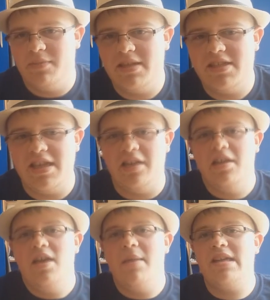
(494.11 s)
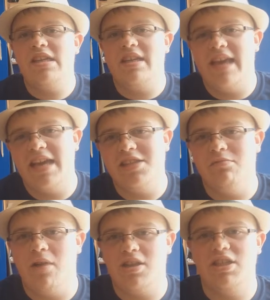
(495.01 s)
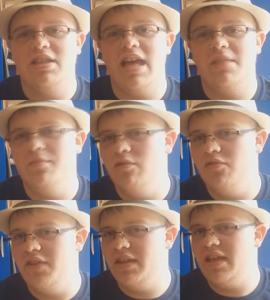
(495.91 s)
But still, imagine kids watching that movie.